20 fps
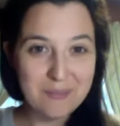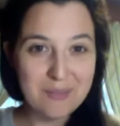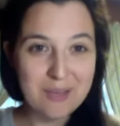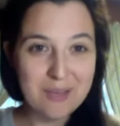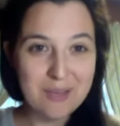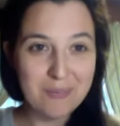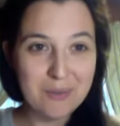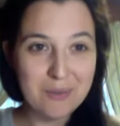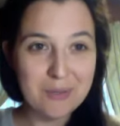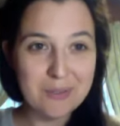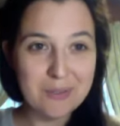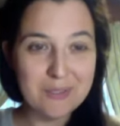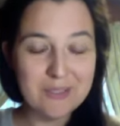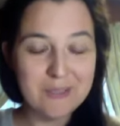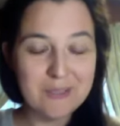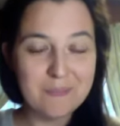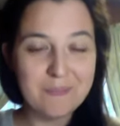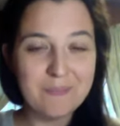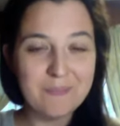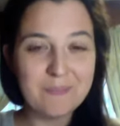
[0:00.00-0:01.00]

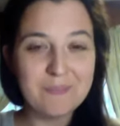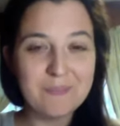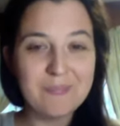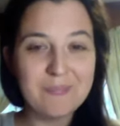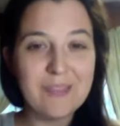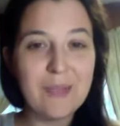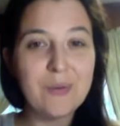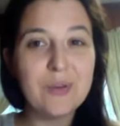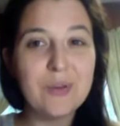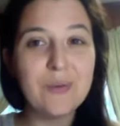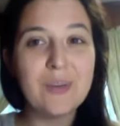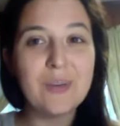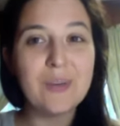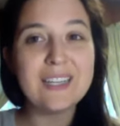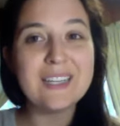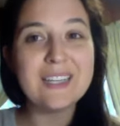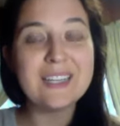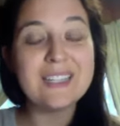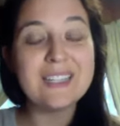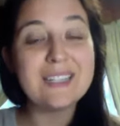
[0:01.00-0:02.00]
keepers. Now, when you're ready,
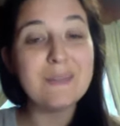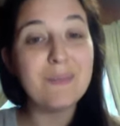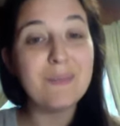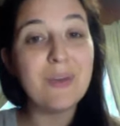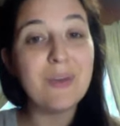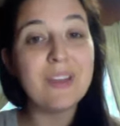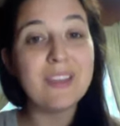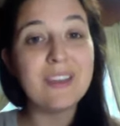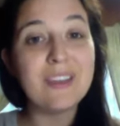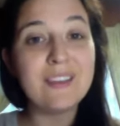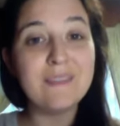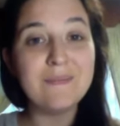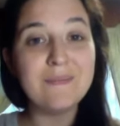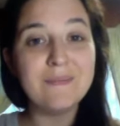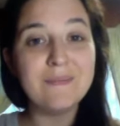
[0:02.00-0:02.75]
take a deep breath in.